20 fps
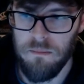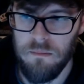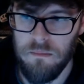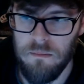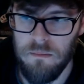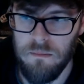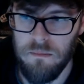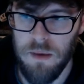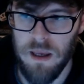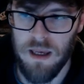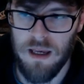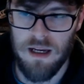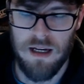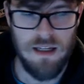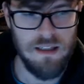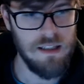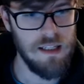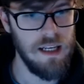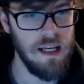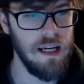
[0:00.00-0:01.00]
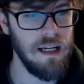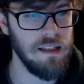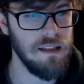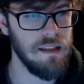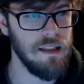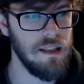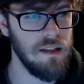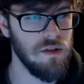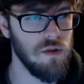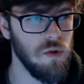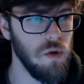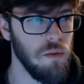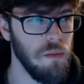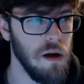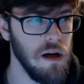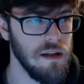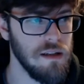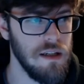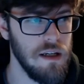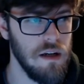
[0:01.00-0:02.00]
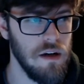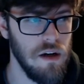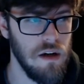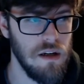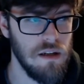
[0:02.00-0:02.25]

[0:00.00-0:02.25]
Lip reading: Because it has these toolboxy cards